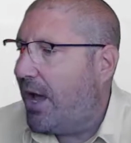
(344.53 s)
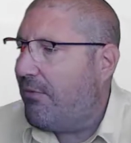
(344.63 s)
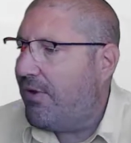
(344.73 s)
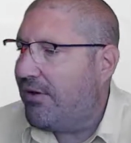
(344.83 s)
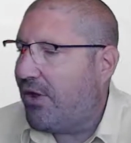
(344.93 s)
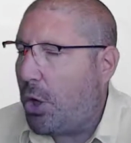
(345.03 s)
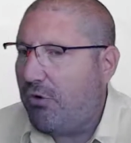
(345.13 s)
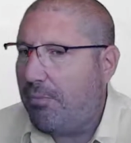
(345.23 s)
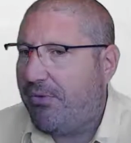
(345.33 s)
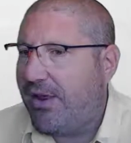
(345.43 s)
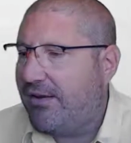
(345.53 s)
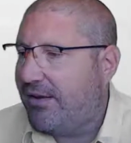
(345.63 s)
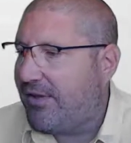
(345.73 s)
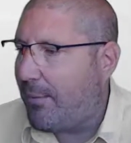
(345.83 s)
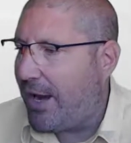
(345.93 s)
It's 100%
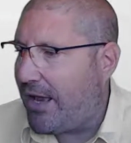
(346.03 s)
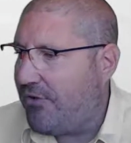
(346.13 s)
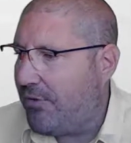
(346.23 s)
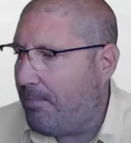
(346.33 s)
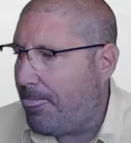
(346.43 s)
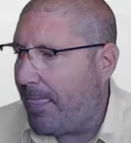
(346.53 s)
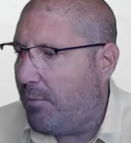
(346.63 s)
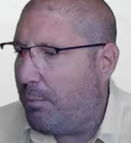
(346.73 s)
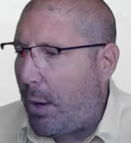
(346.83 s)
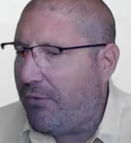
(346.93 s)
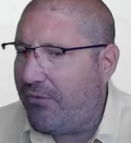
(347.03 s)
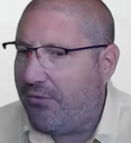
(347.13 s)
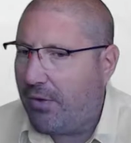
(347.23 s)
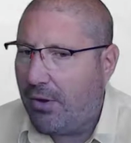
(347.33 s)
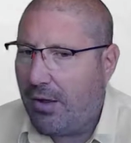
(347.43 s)
examination, and
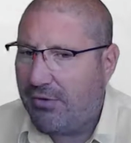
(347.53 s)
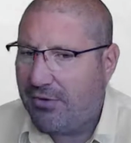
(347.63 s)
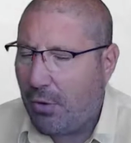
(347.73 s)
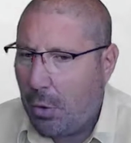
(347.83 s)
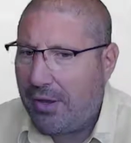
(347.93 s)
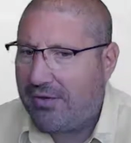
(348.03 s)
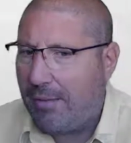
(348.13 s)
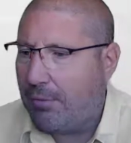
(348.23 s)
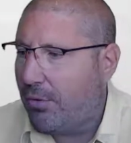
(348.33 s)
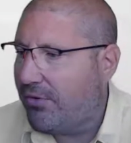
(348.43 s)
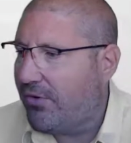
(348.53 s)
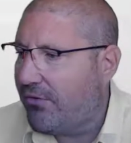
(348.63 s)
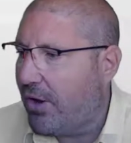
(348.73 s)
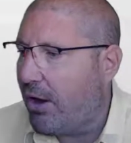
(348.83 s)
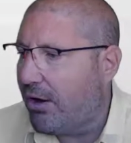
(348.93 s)
all exam boards
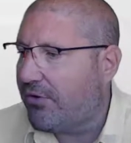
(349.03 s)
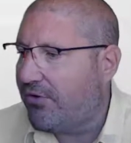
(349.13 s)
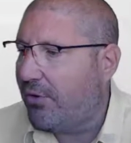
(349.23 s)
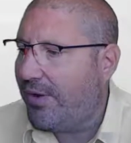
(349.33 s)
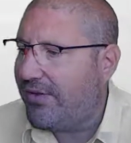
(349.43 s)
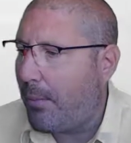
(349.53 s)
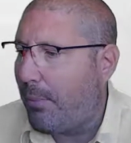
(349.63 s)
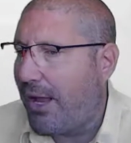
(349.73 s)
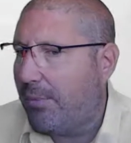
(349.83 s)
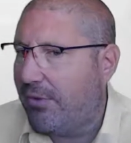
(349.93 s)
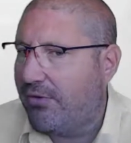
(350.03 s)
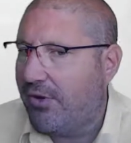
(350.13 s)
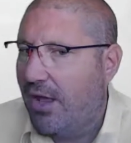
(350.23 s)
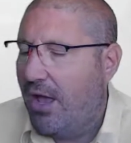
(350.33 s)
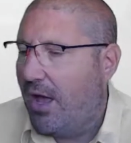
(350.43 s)
have got 2 exam papers
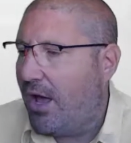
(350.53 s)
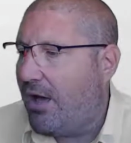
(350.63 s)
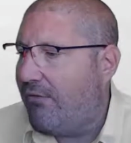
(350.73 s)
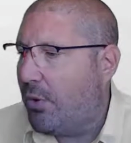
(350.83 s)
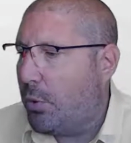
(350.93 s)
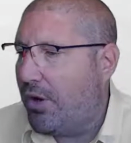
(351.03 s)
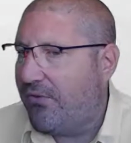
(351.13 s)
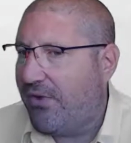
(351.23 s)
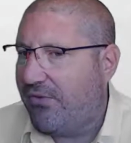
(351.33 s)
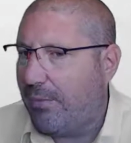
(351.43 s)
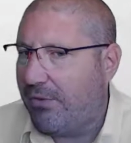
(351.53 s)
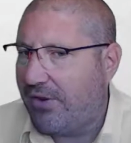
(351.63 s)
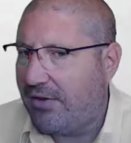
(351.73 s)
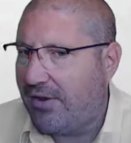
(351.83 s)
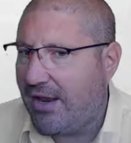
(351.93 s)
that are worth
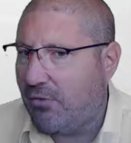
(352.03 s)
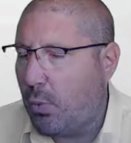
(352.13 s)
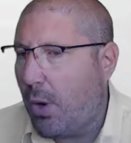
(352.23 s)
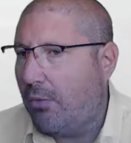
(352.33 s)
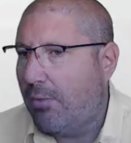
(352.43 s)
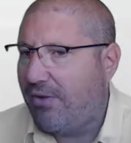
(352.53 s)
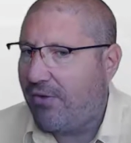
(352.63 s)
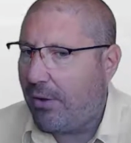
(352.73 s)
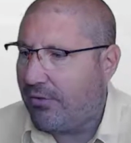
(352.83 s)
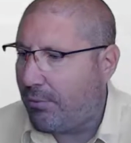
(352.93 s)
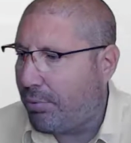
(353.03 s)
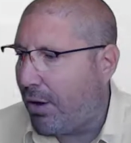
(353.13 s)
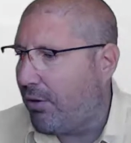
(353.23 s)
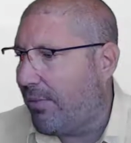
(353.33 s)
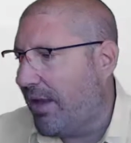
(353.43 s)
50% each. One will be focused on
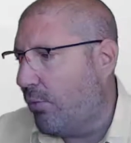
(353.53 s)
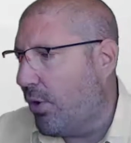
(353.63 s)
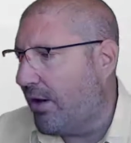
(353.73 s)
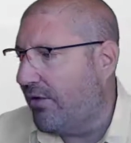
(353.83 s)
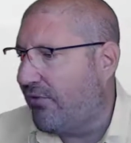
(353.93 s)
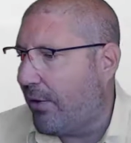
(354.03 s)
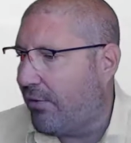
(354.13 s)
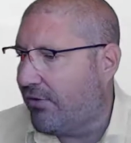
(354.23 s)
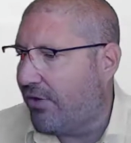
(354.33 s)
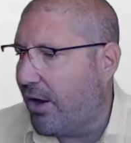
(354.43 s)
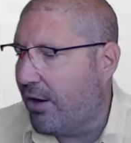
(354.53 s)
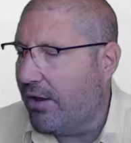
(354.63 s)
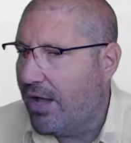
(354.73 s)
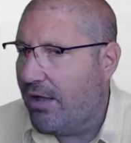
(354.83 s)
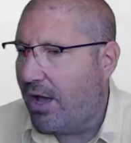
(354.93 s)
programming and one is focused
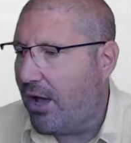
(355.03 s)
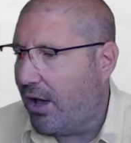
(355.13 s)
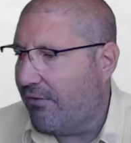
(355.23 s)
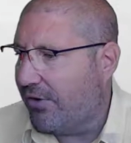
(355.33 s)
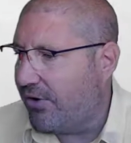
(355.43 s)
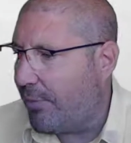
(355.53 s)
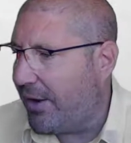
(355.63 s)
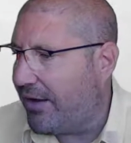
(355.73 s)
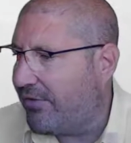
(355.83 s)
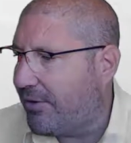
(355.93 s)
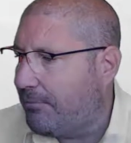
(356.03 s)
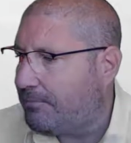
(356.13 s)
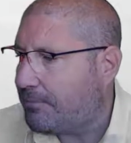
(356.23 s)
on other topics.